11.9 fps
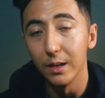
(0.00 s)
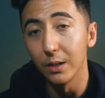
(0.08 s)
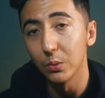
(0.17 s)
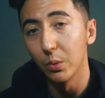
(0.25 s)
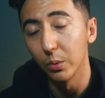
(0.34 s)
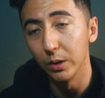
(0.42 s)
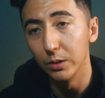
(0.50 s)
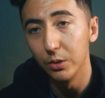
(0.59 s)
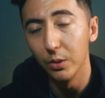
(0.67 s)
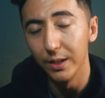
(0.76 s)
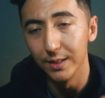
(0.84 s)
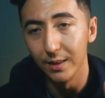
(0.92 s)
Next, what we're going to
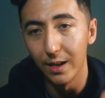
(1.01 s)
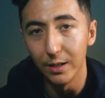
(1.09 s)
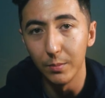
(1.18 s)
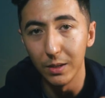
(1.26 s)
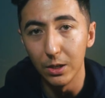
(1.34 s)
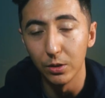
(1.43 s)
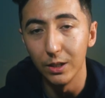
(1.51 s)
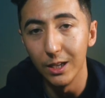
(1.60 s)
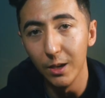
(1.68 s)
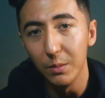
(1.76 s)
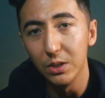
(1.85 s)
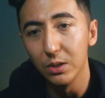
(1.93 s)
do is line up each of the
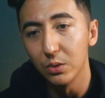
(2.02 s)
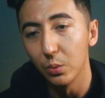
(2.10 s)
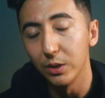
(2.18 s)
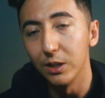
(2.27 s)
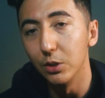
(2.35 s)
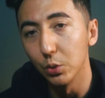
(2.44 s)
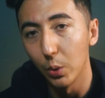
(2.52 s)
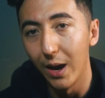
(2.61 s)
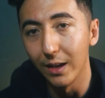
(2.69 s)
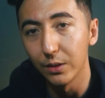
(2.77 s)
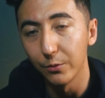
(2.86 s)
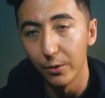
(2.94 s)
images with the
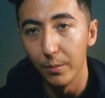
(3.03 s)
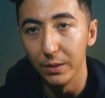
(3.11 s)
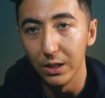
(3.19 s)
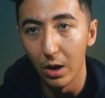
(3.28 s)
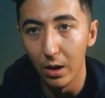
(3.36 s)
track from the